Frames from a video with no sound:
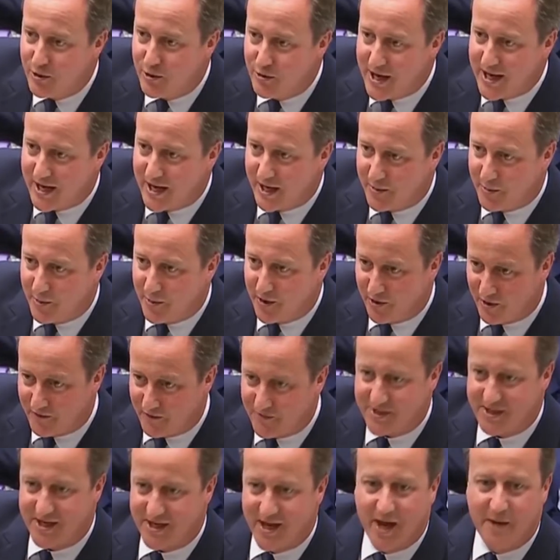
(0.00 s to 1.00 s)
they're even
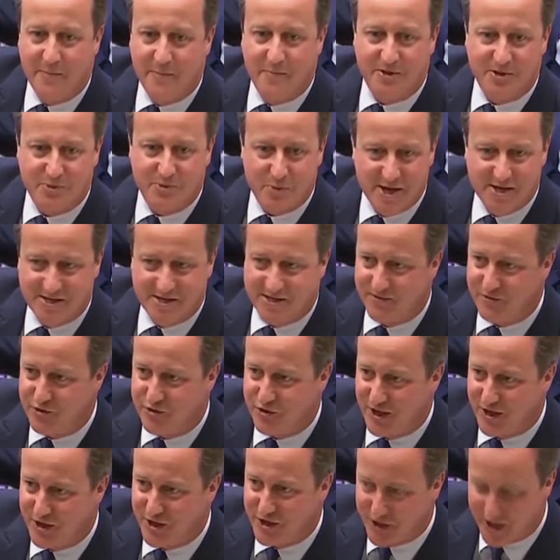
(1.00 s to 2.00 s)
denying them.
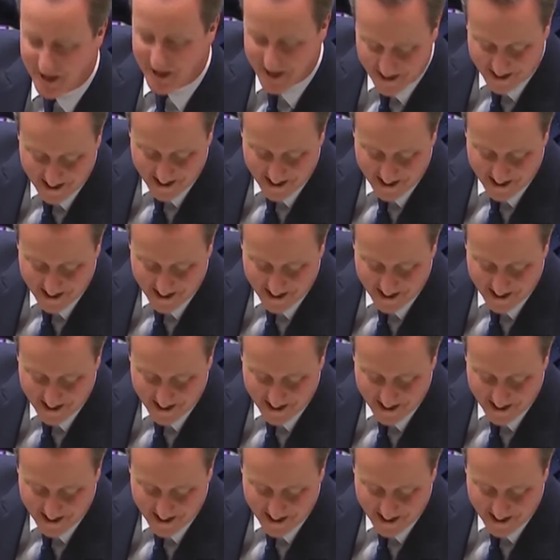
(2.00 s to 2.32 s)
So,